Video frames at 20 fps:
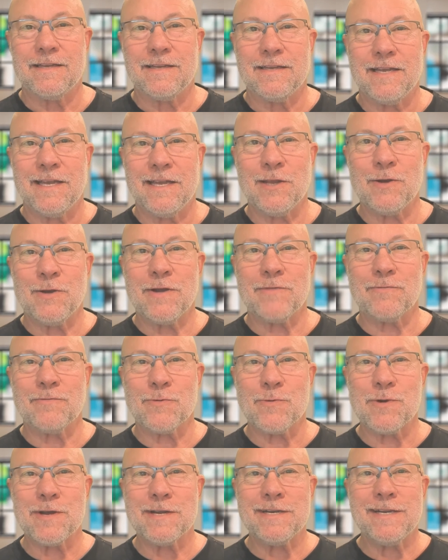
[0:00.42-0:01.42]
Hello,
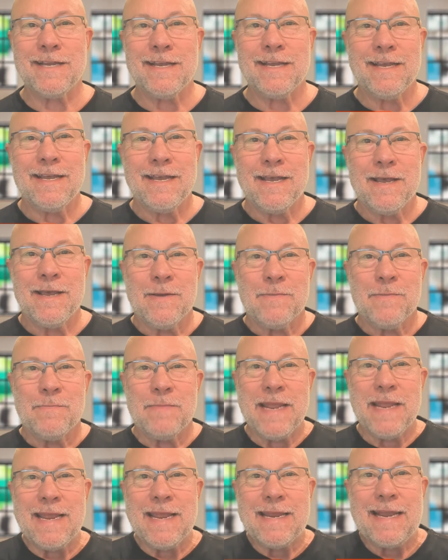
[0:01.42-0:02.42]
everyone.
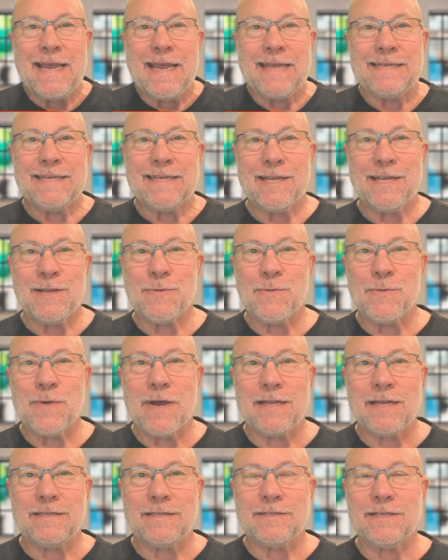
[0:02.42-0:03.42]
Man, I tell you
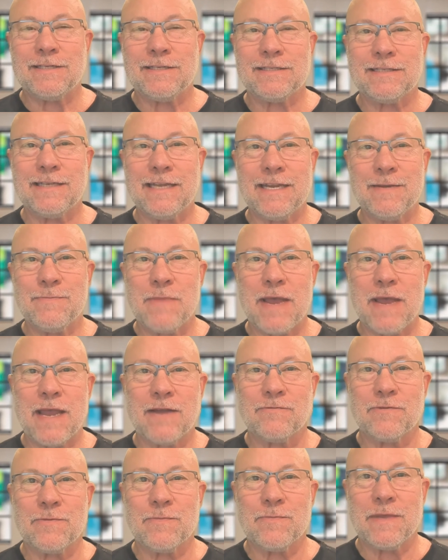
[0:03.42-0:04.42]
what, just getting back
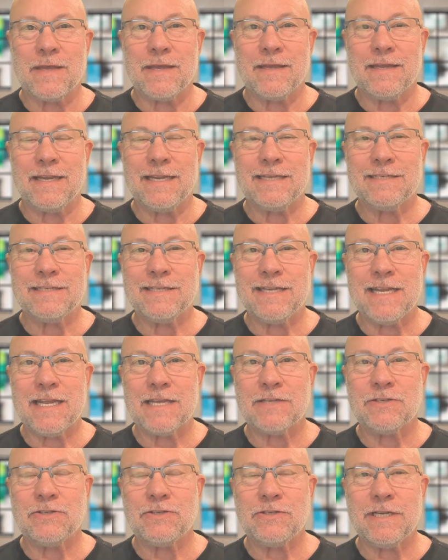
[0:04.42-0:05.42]
from the
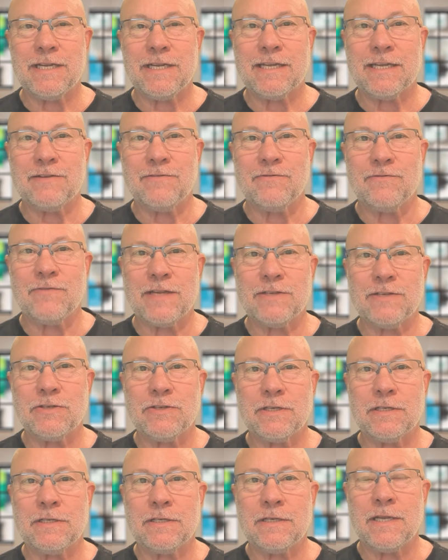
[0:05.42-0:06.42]
NCSG
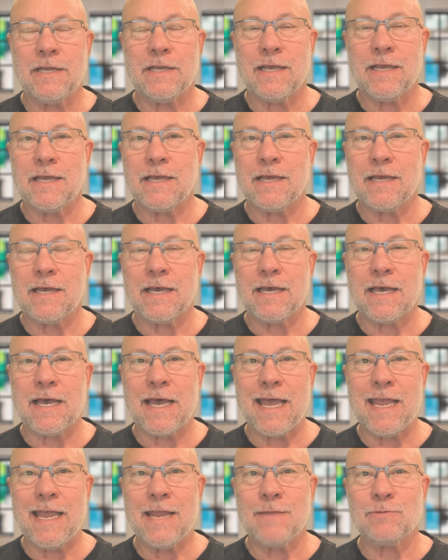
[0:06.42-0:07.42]
convention,
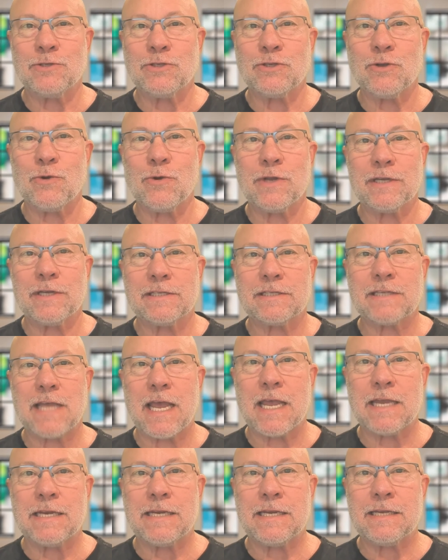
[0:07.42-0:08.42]
I am so
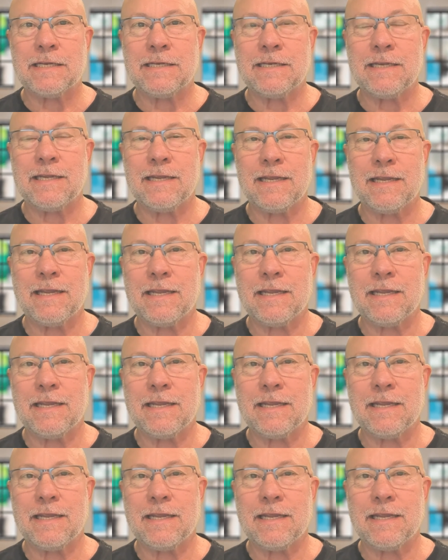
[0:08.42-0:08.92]
excited.